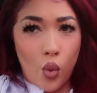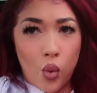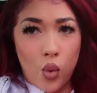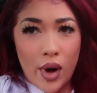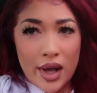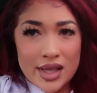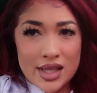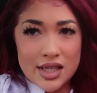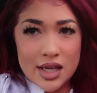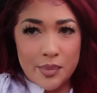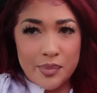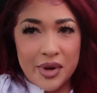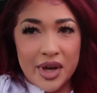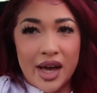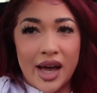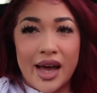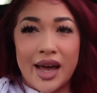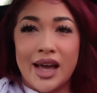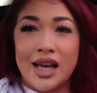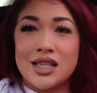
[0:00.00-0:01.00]
What's up, you
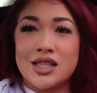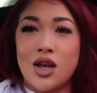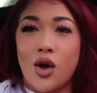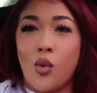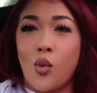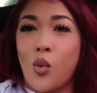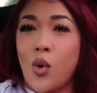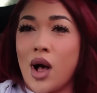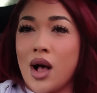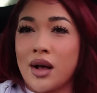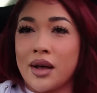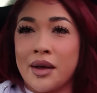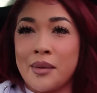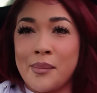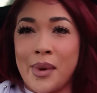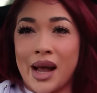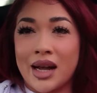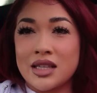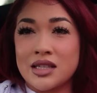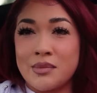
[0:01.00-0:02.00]
guys?
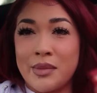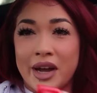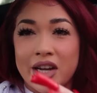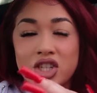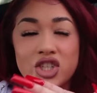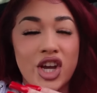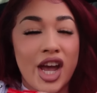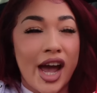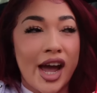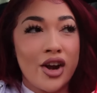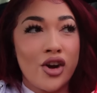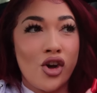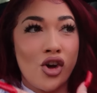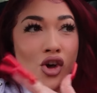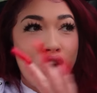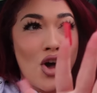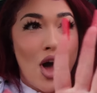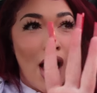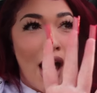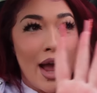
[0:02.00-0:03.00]
Welcome back to my channel.